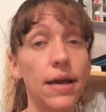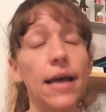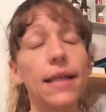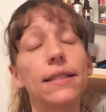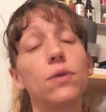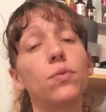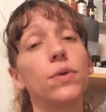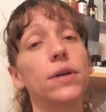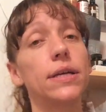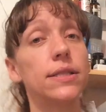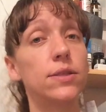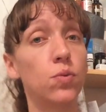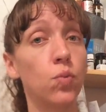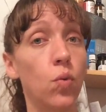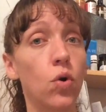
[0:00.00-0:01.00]
and then when
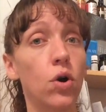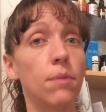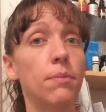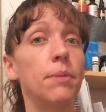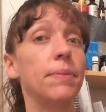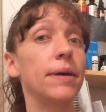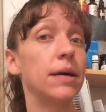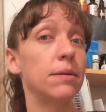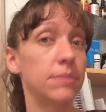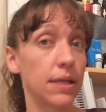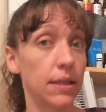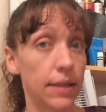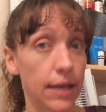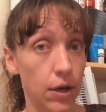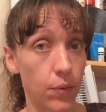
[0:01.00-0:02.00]
it's warm, it becomes
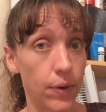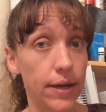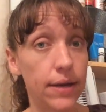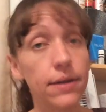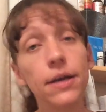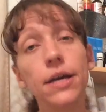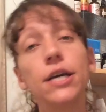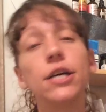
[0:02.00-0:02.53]
a liquid.